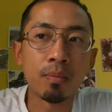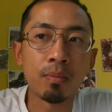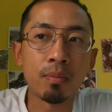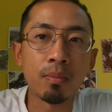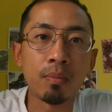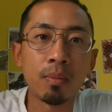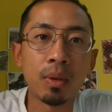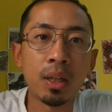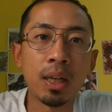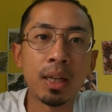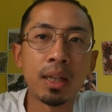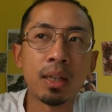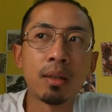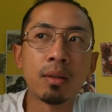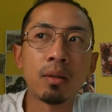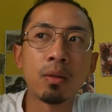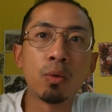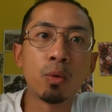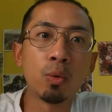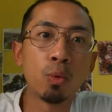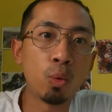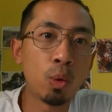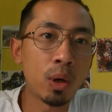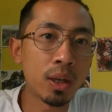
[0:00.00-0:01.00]
Like
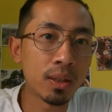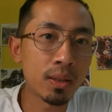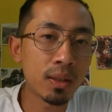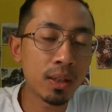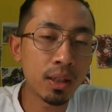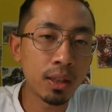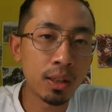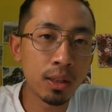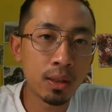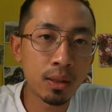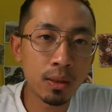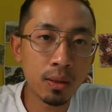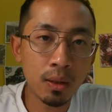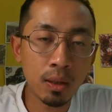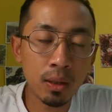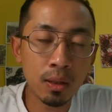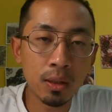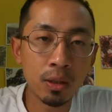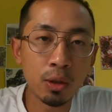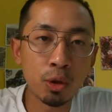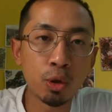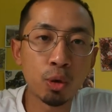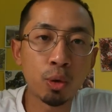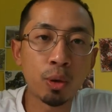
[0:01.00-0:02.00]
once I
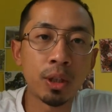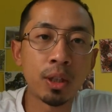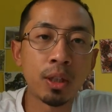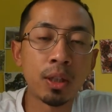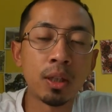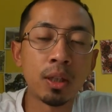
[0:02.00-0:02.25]
started